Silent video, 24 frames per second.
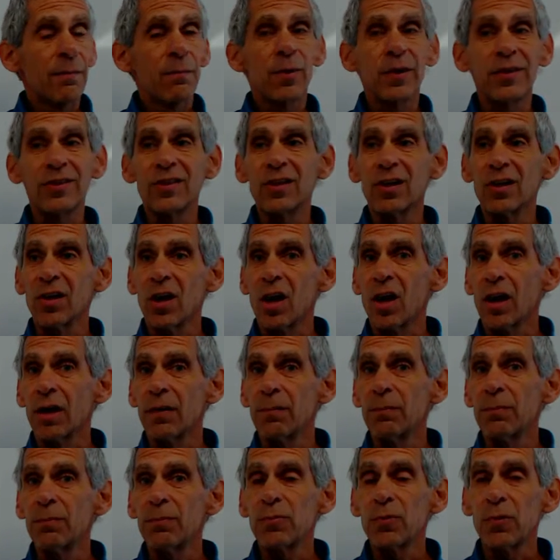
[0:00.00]
But there
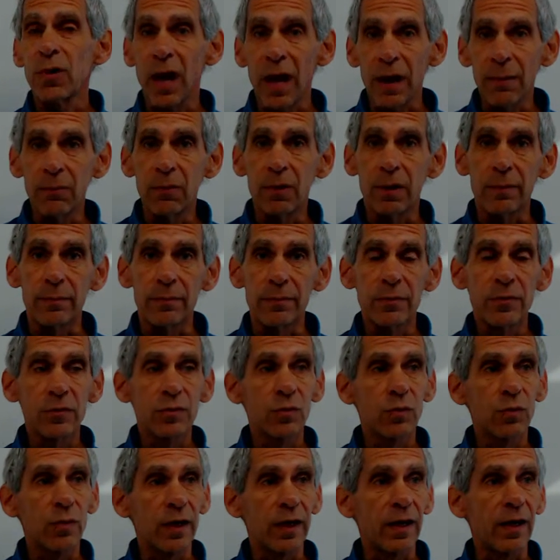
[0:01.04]
are problems
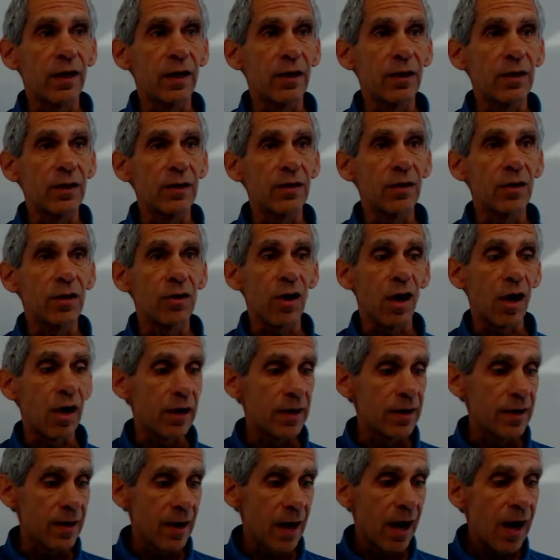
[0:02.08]
where there
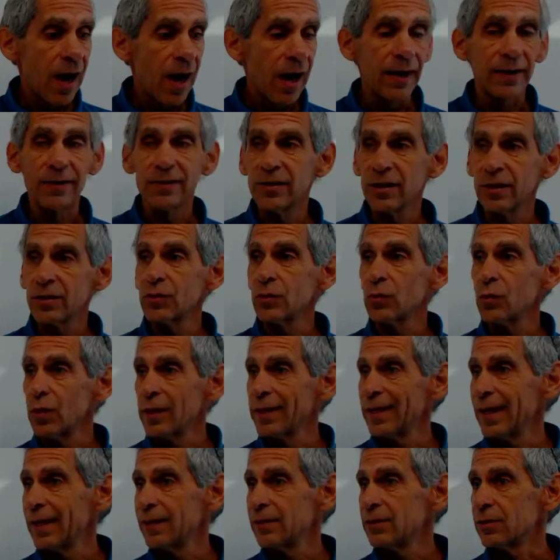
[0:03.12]
are not just
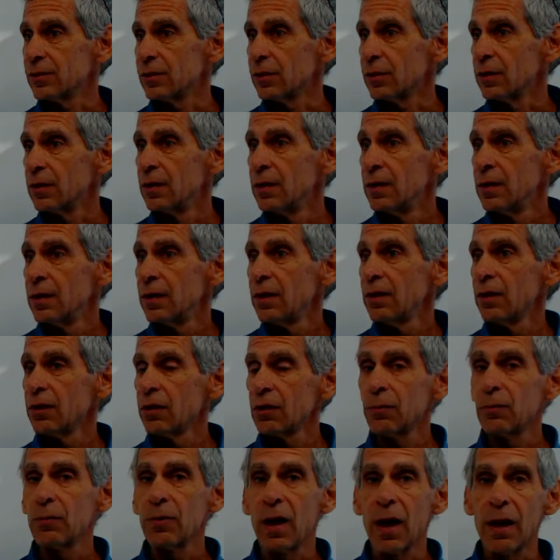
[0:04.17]
one answer.
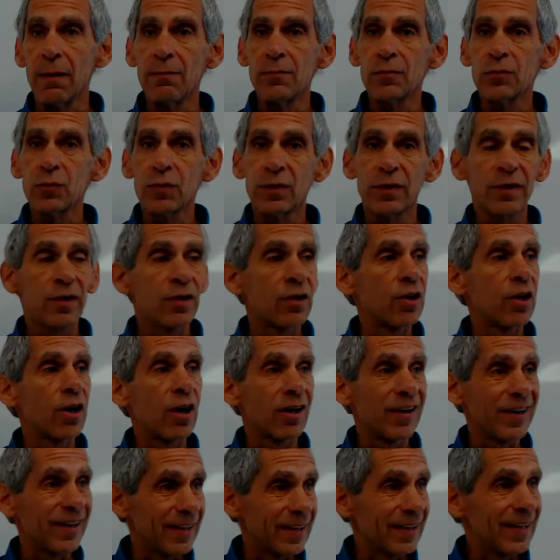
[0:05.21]
There are problems where there
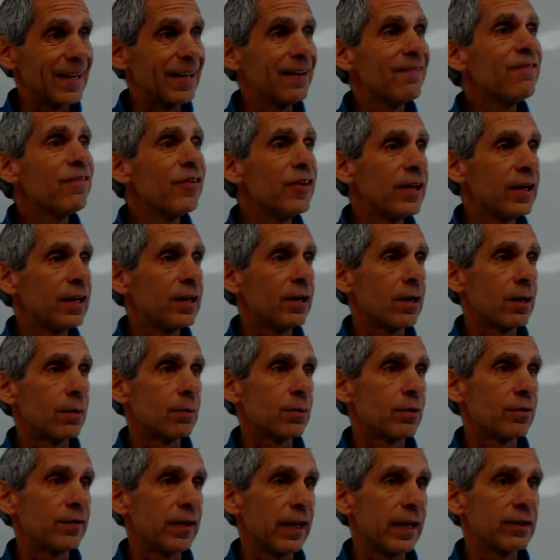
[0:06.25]
are an infinite
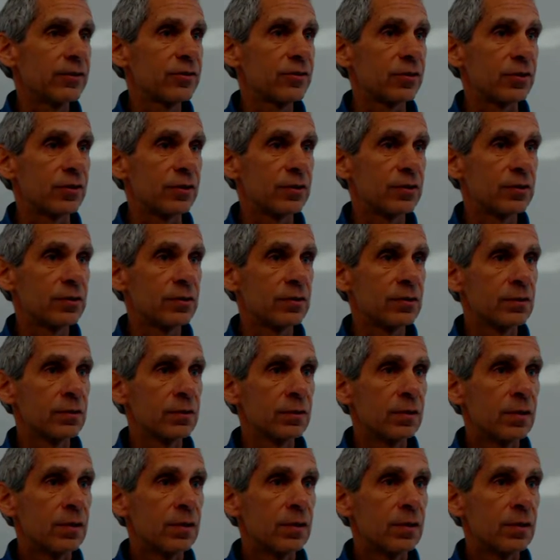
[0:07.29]
number of answers.